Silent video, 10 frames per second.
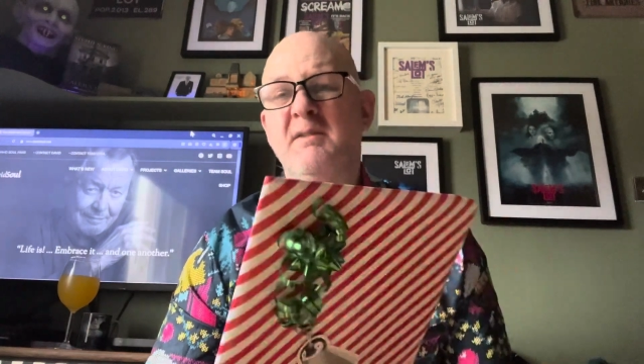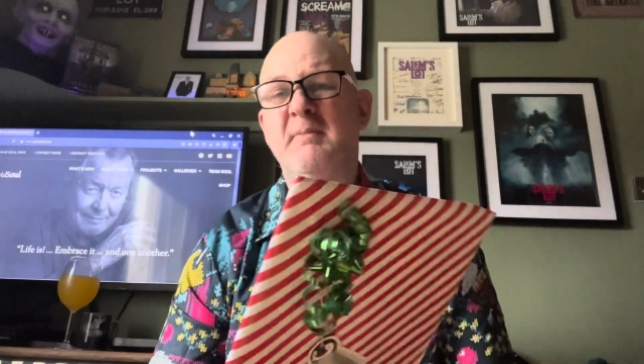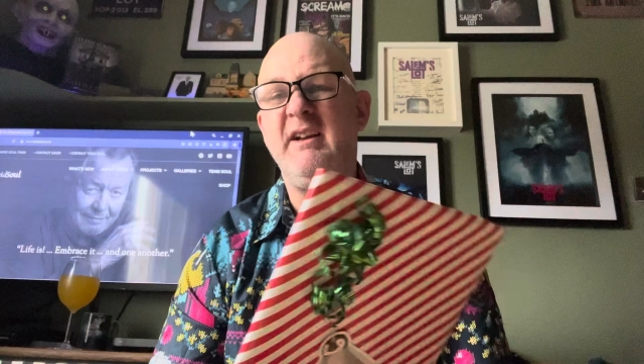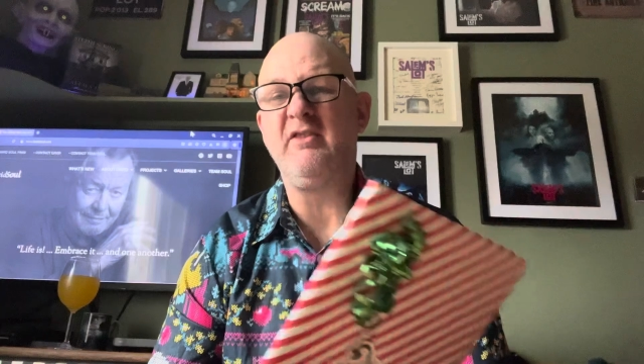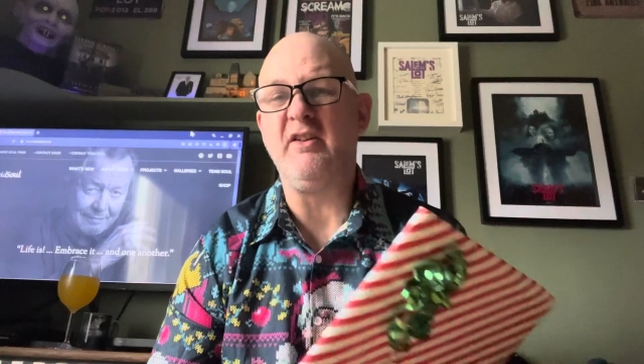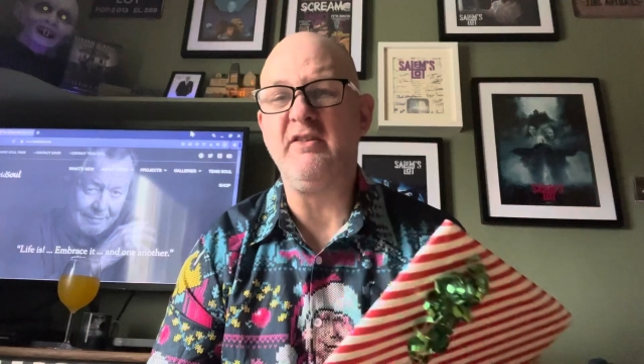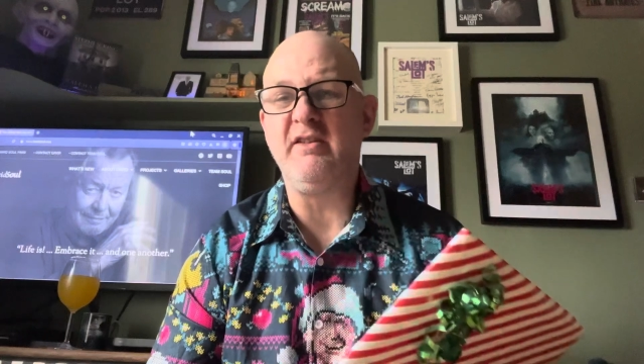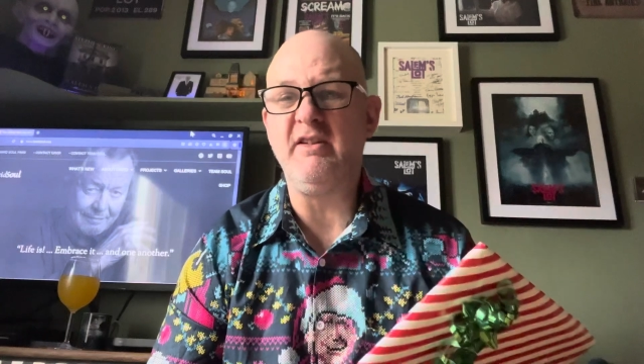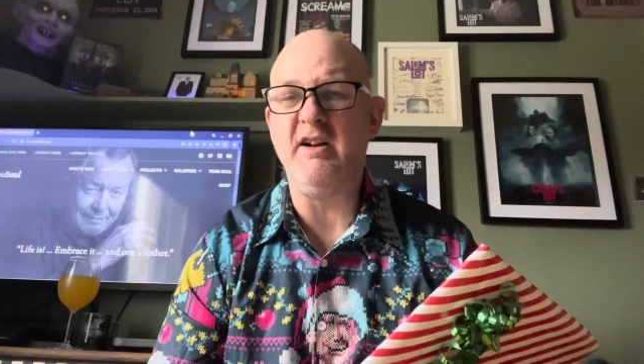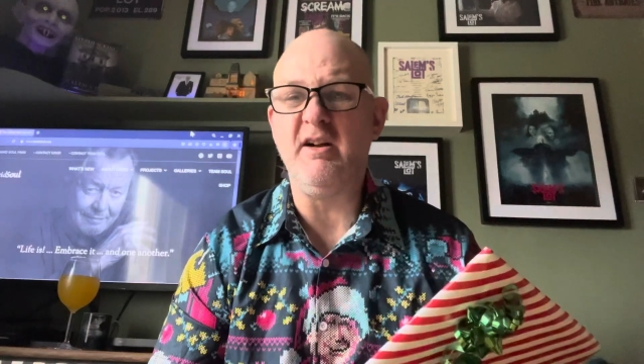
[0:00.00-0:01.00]
being signed
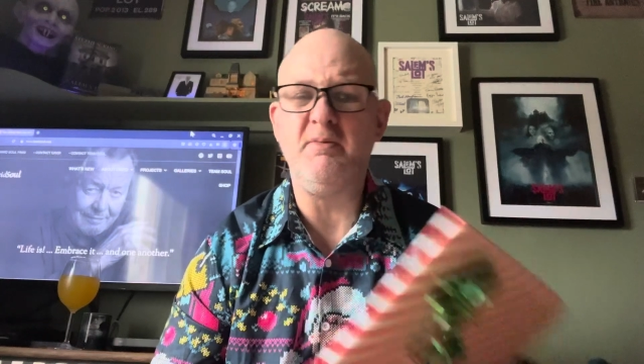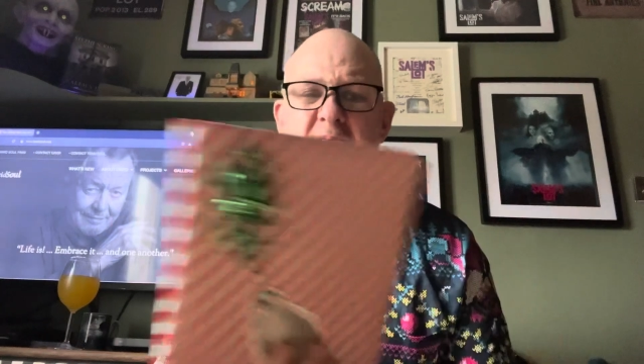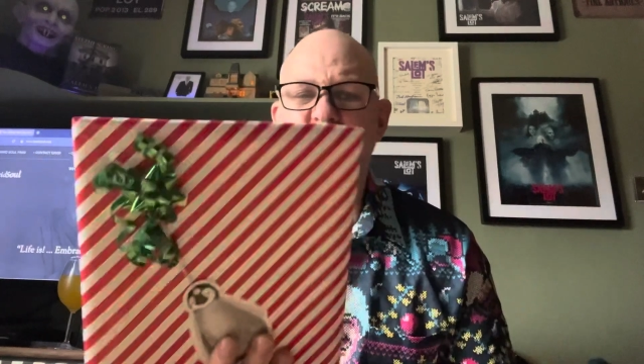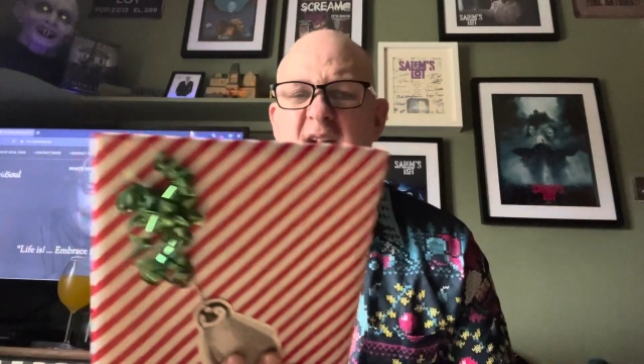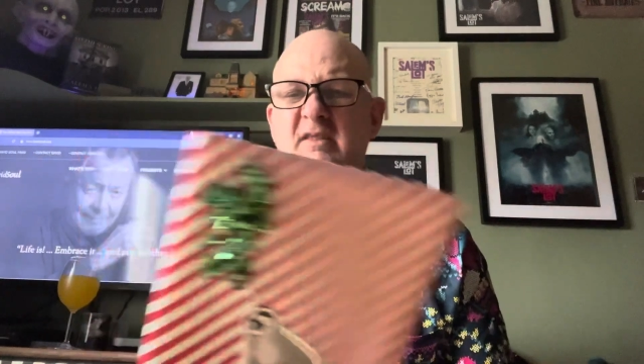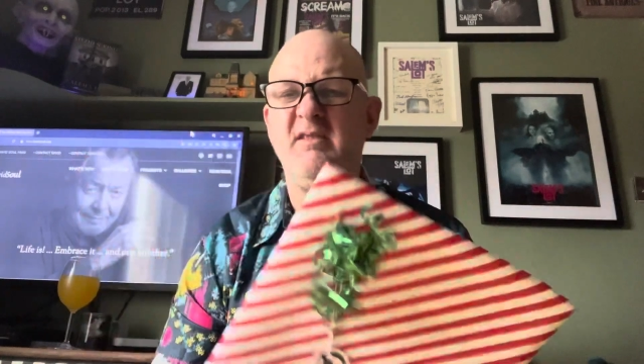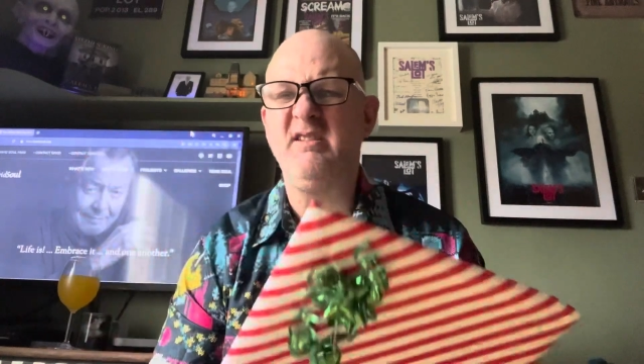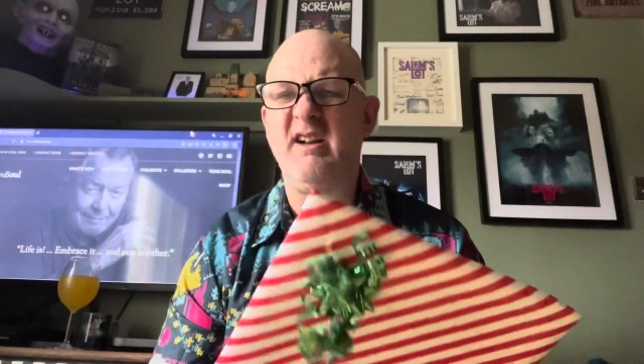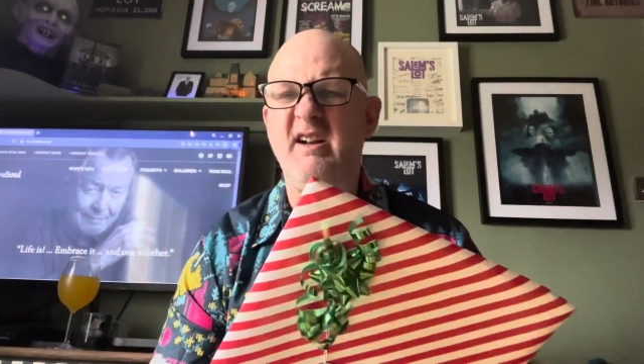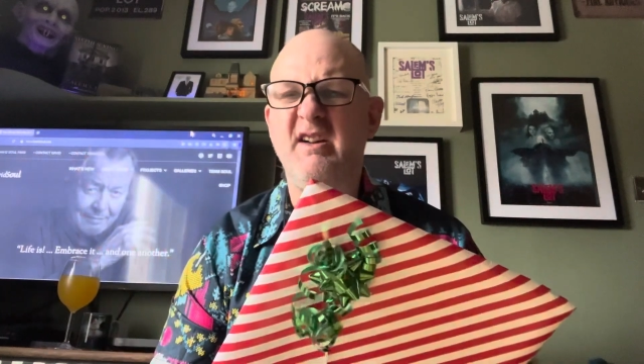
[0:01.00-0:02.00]
to you,
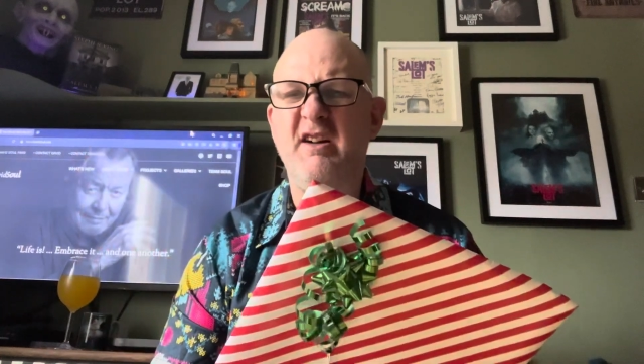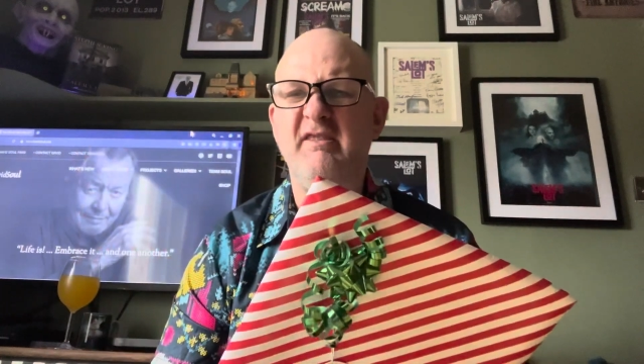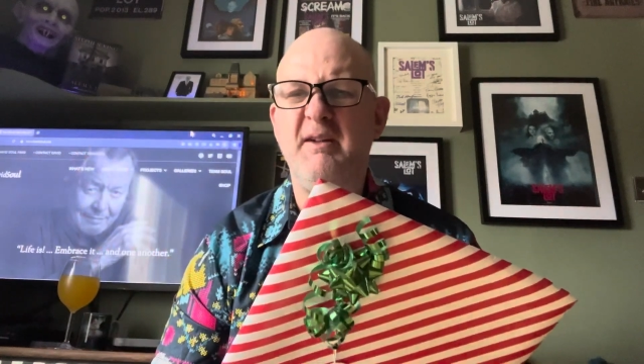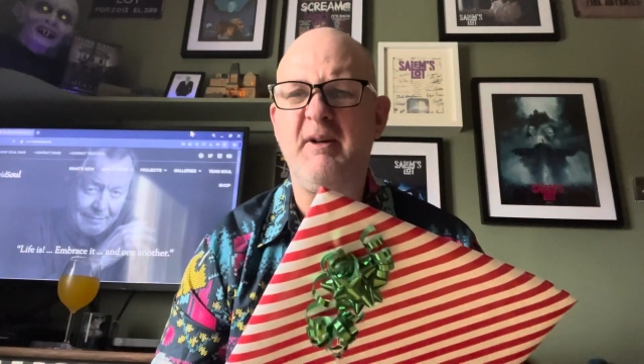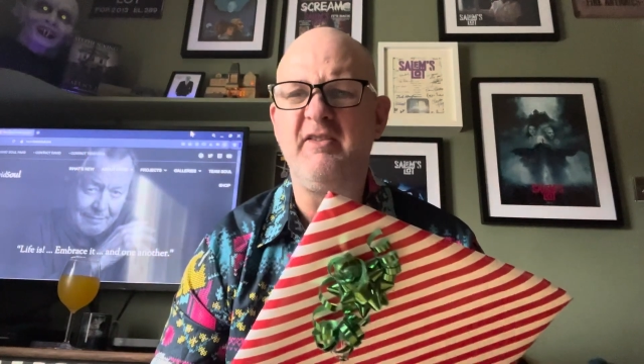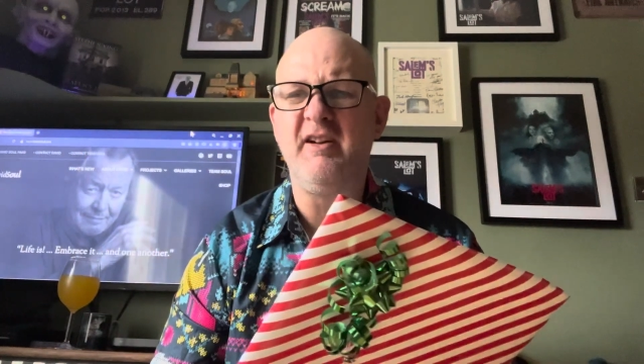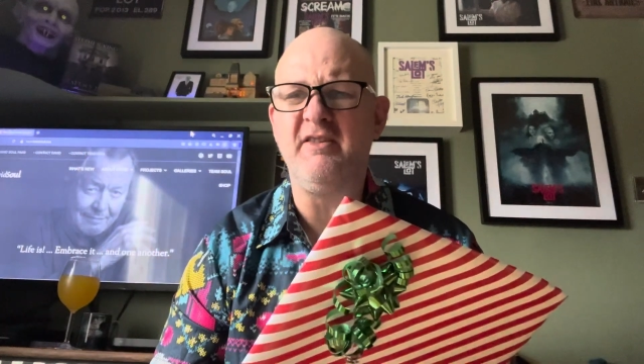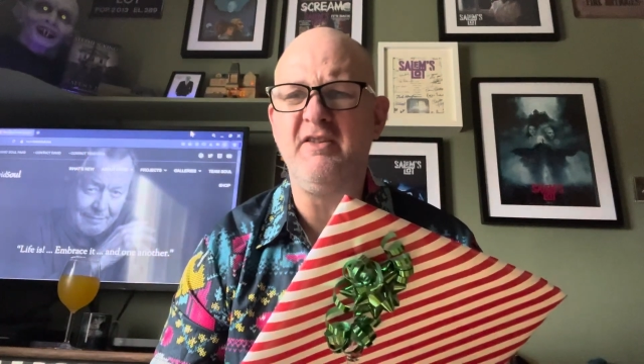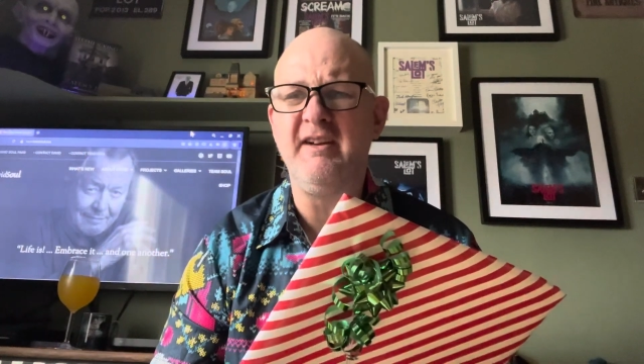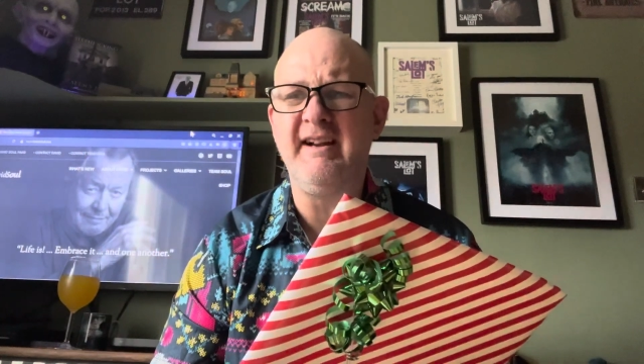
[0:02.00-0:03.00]
you can't really pass it on
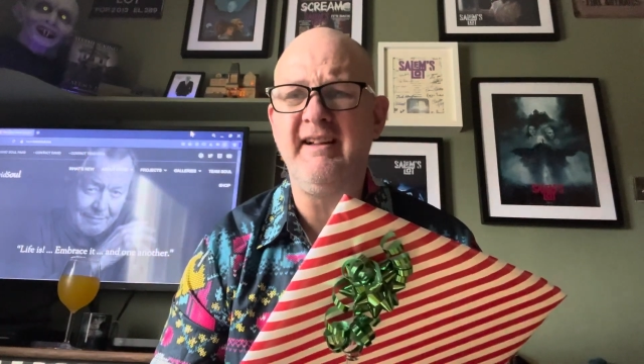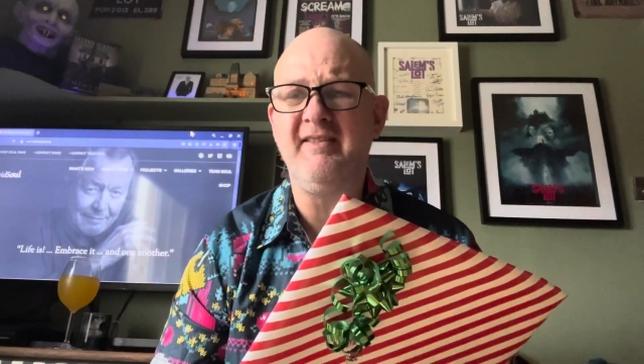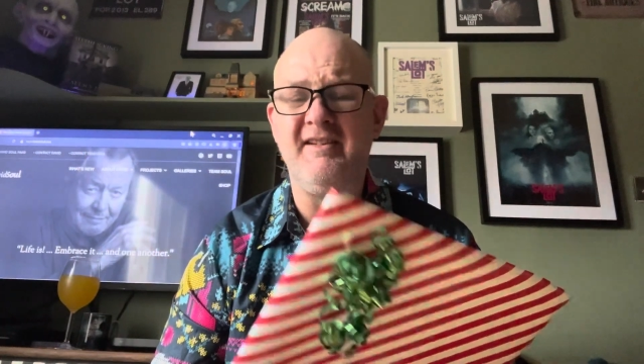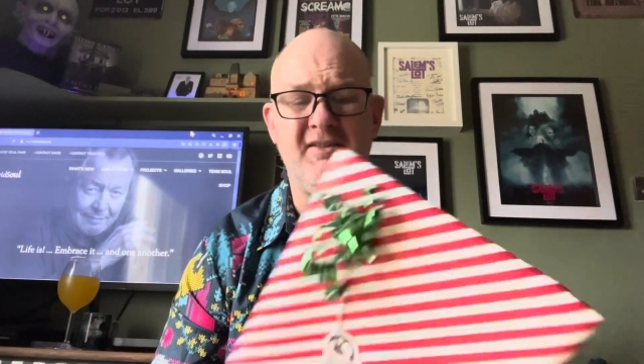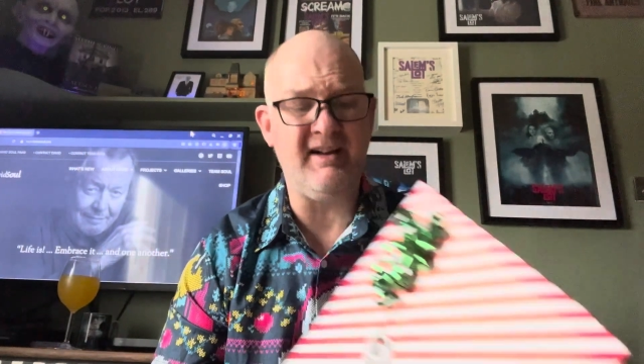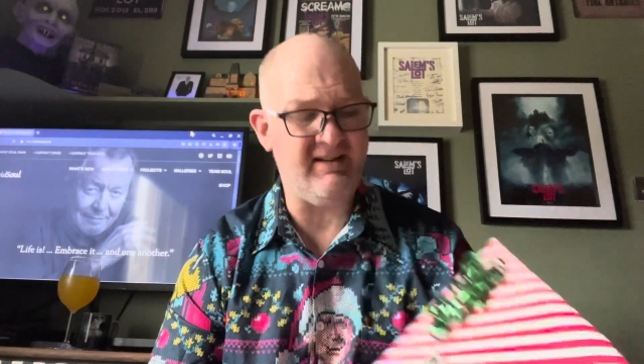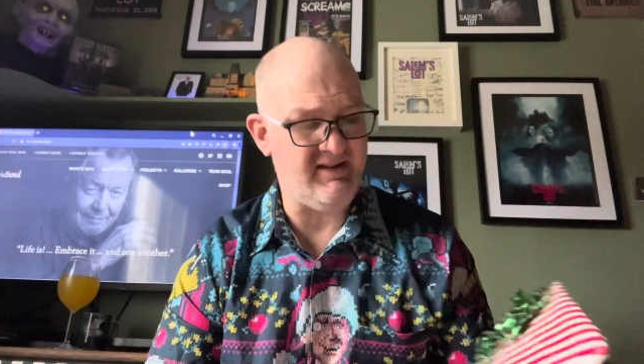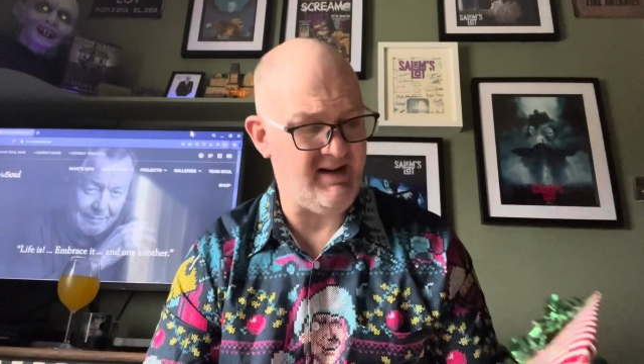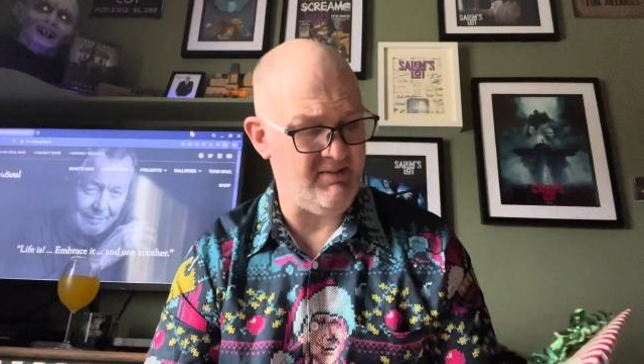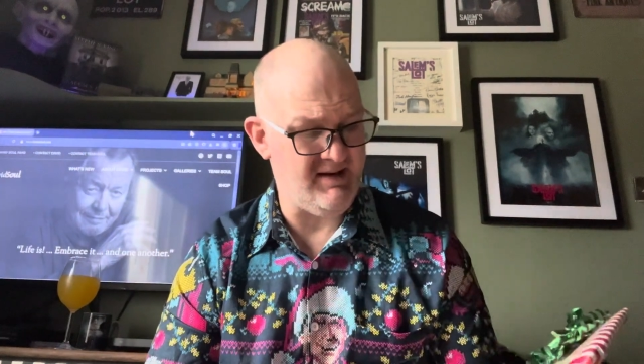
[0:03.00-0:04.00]
to your kids and all that.
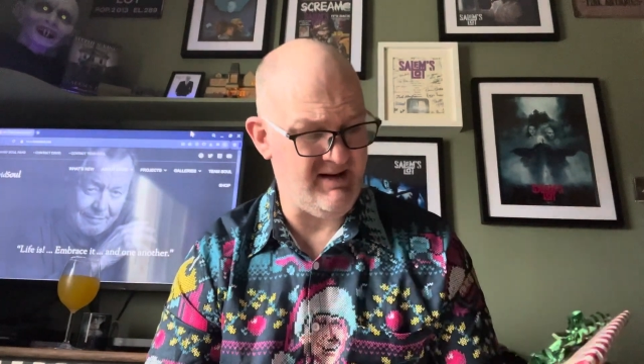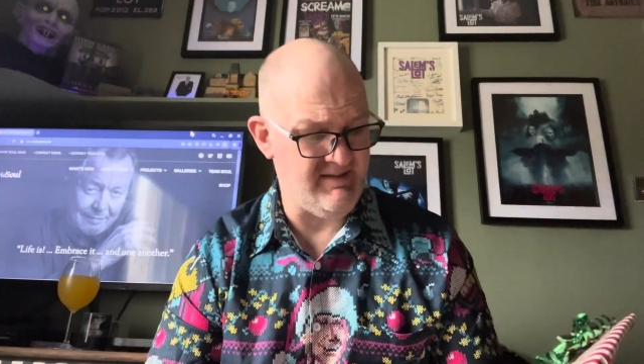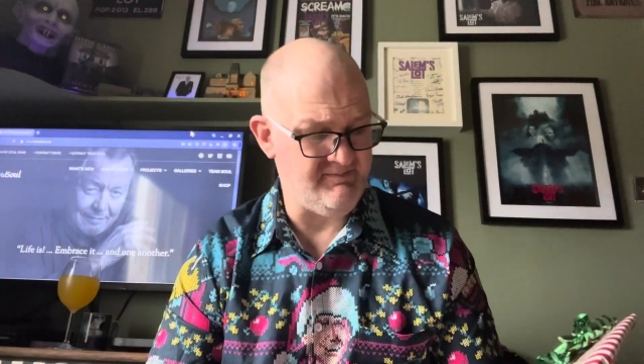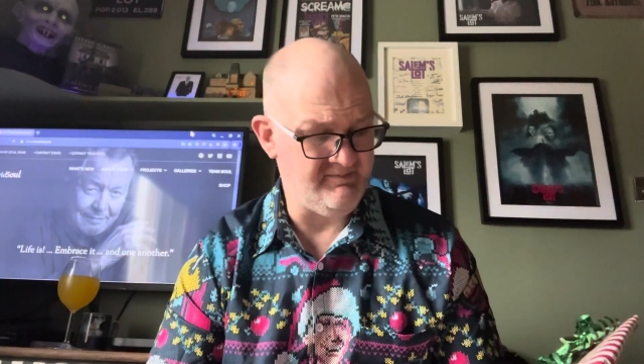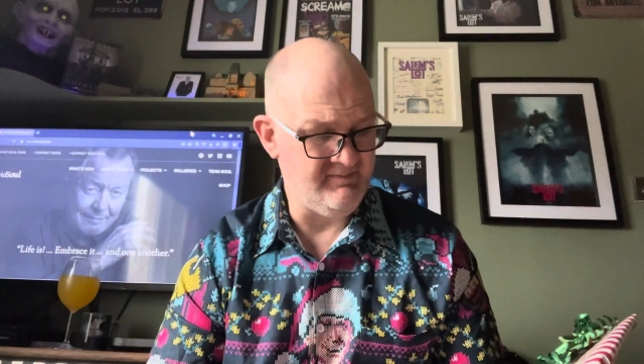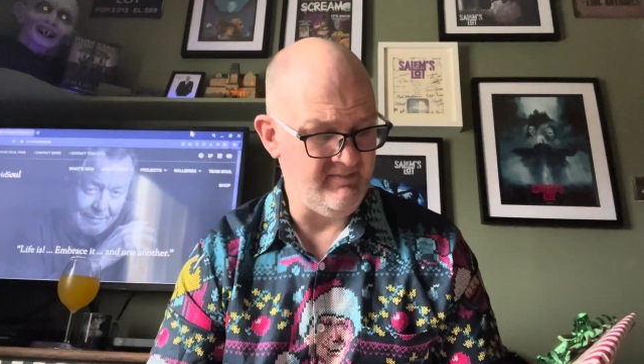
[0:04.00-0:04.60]
So